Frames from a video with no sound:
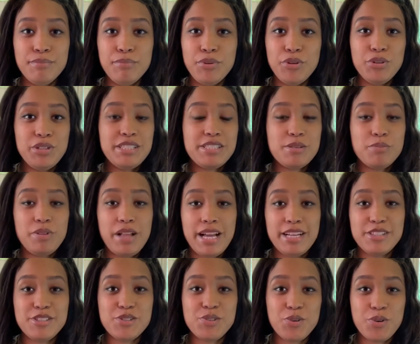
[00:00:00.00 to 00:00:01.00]
beauty
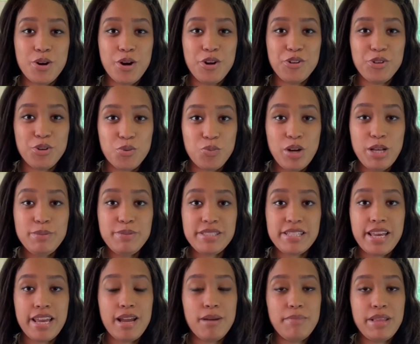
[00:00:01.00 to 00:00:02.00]
supply store on your
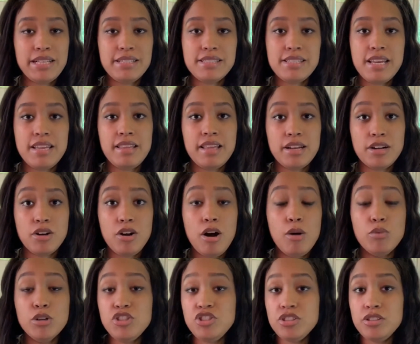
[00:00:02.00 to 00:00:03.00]
website. I'm not saying that at
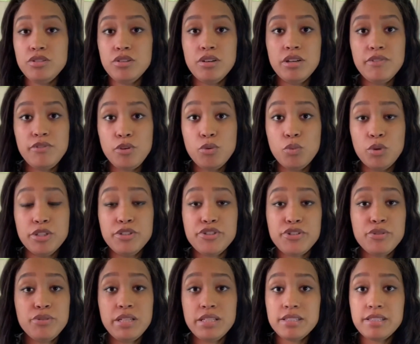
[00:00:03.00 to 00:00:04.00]
all, which, you know, if you
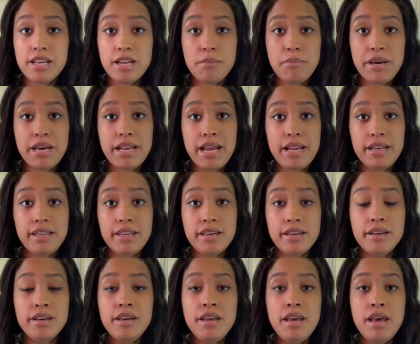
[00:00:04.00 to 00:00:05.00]
want to, that's not a bad
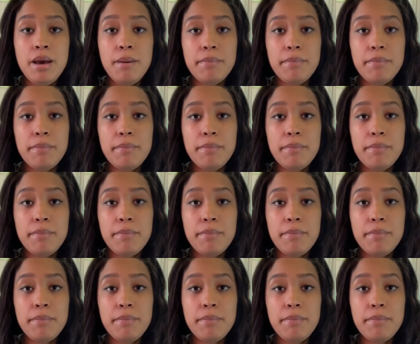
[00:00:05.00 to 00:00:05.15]
idea.